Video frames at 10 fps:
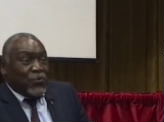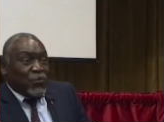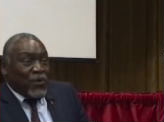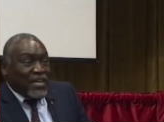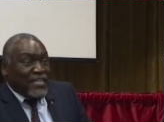
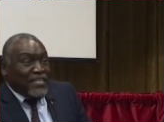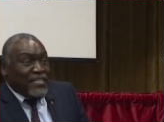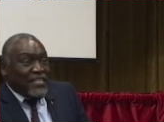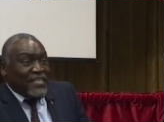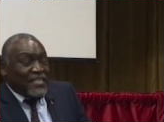
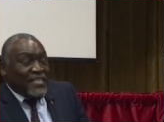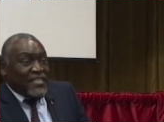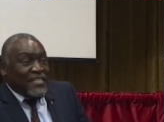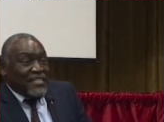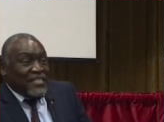when
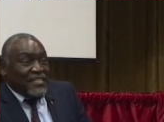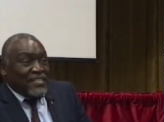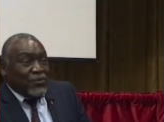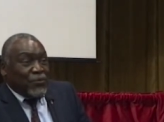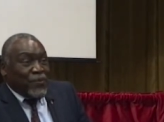
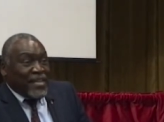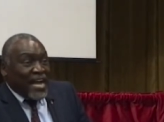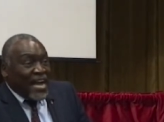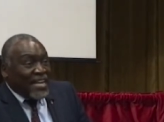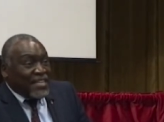
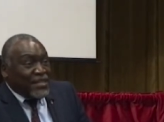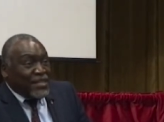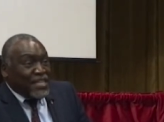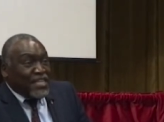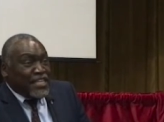we are
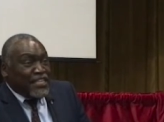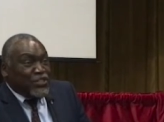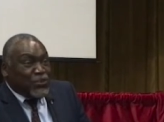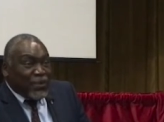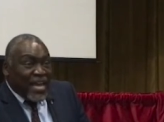in the
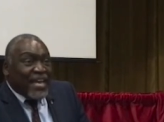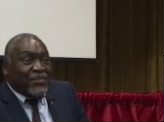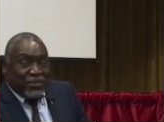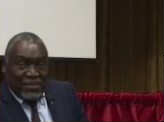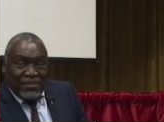new
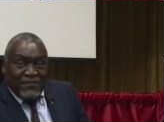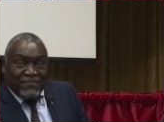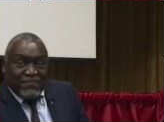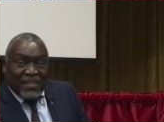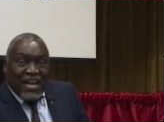earth,
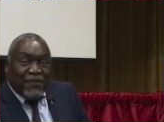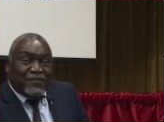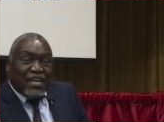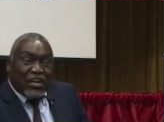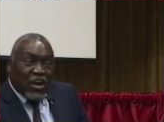
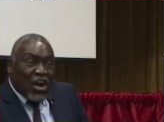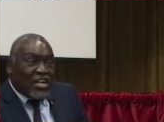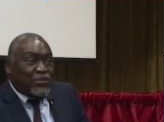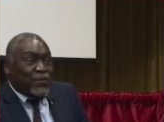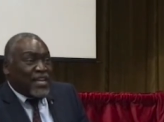after
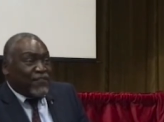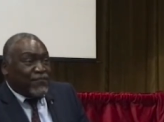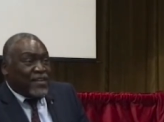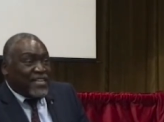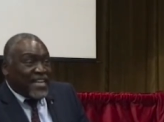God would
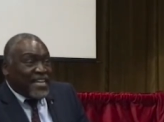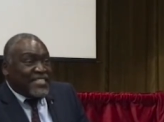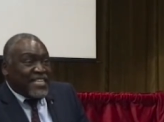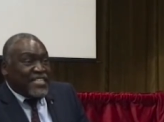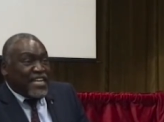have
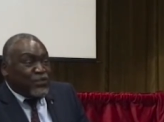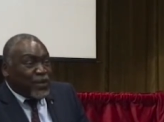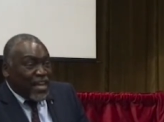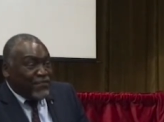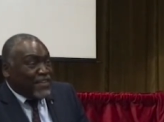created a
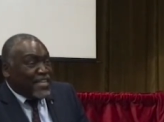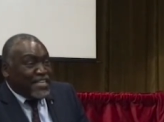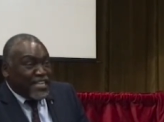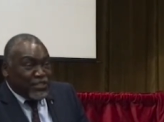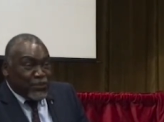new heaven
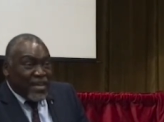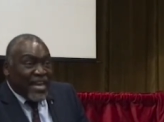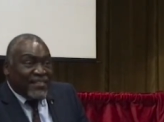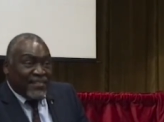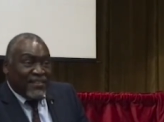and a new
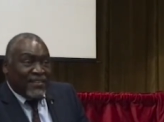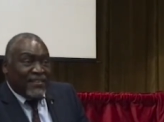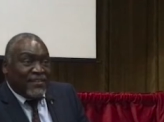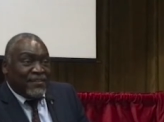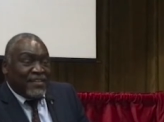earth.
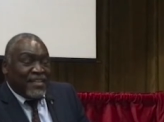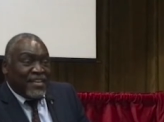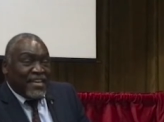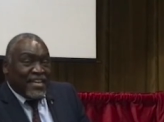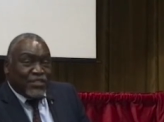
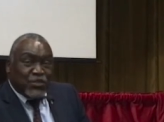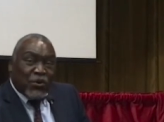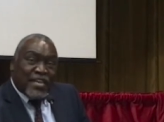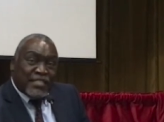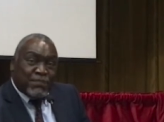And
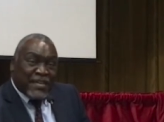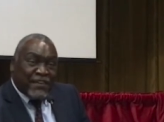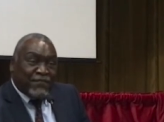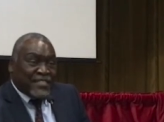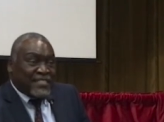so, as
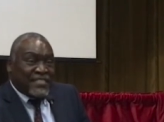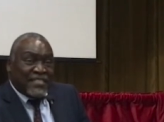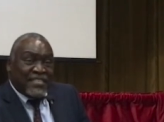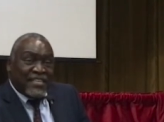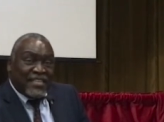
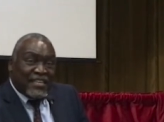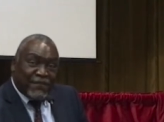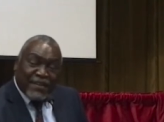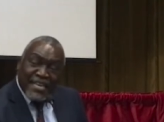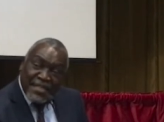believers
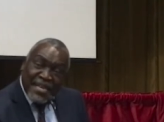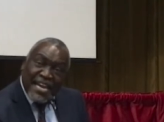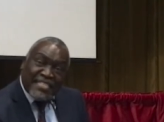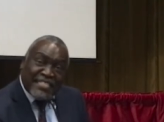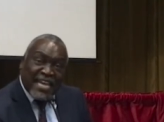living in
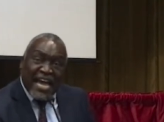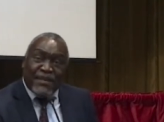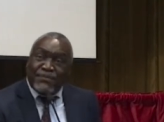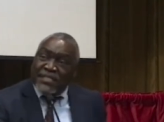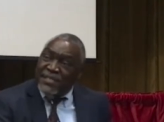the end
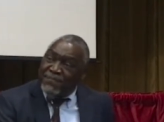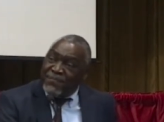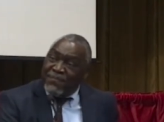times,